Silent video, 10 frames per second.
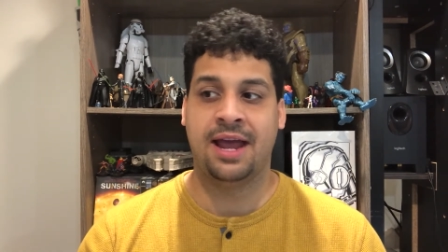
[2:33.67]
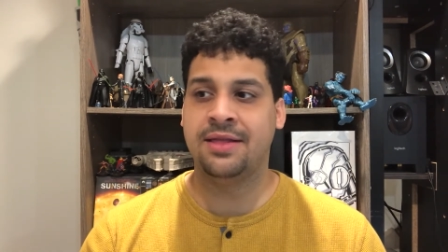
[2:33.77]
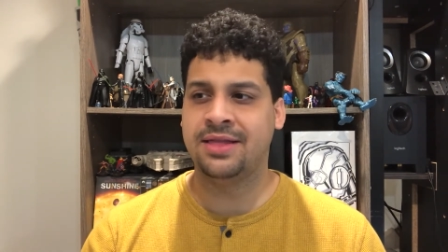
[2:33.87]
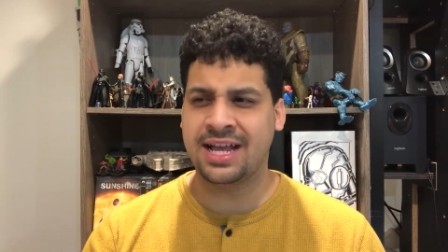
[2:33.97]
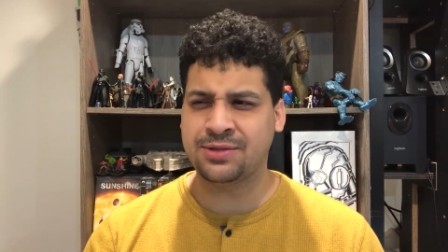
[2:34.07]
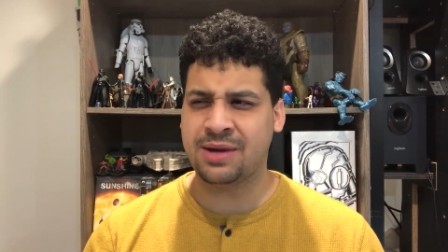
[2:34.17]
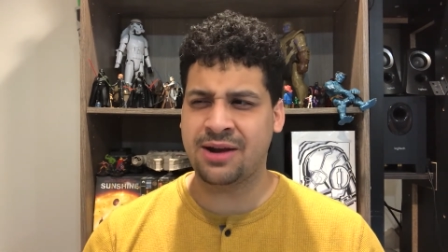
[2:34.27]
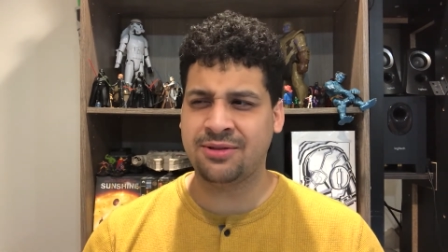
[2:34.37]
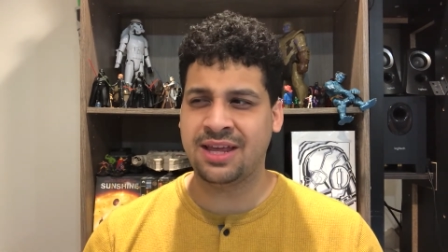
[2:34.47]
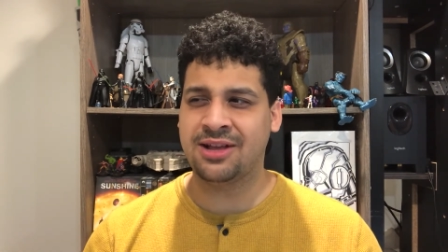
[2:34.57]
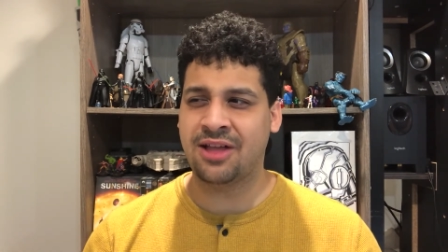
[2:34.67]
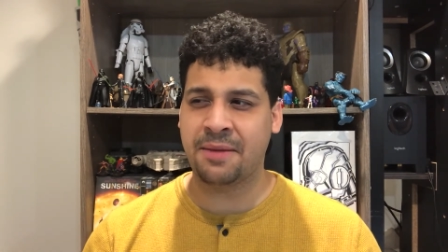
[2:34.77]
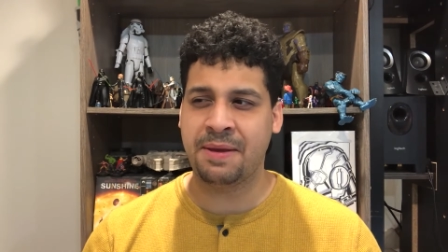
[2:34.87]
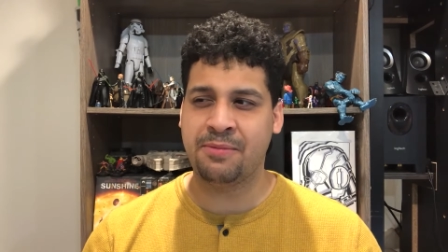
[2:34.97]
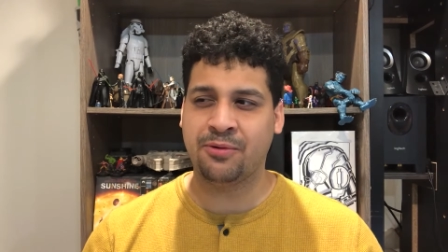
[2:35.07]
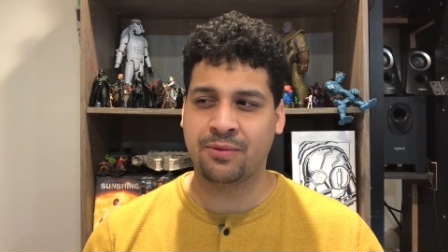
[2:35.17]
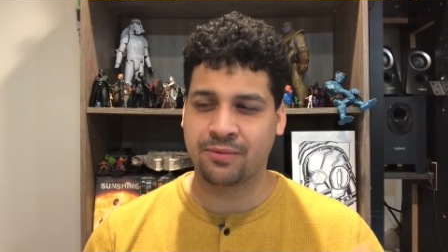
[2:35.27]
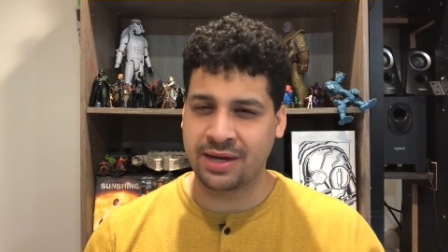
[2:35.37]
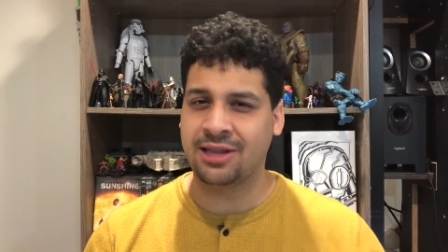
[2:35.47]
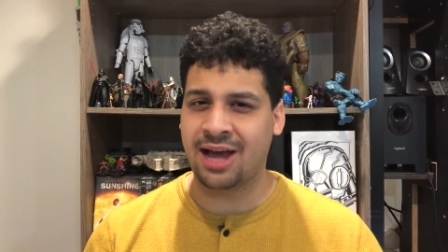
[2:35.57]
And that's what I don't think a lot of people
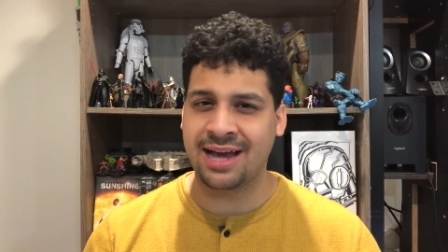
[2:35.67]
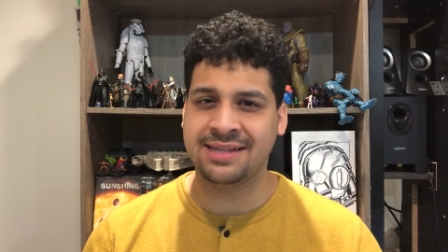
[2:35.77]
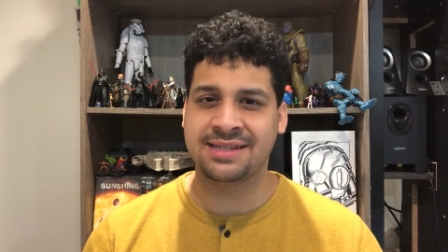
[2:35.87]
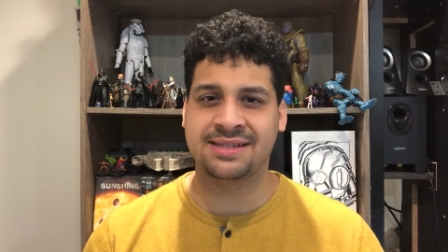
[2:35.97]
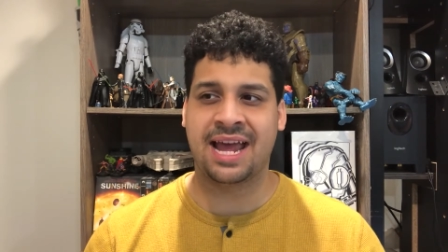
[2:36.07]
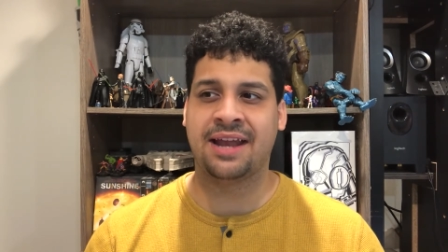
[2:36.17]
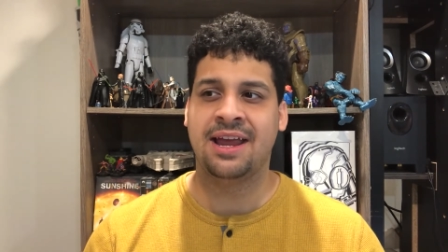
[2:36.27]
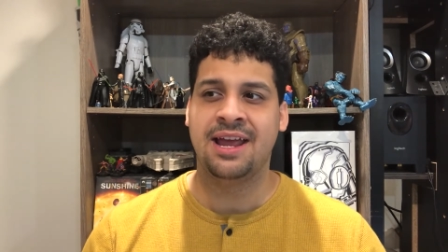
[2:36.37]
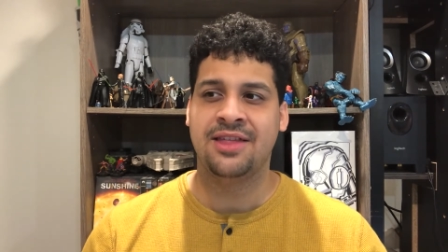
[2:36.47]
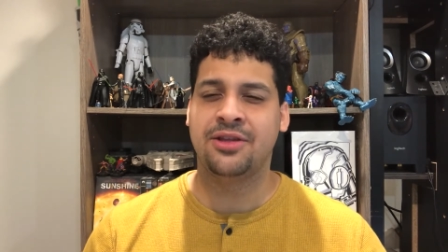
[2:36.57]
will realize is that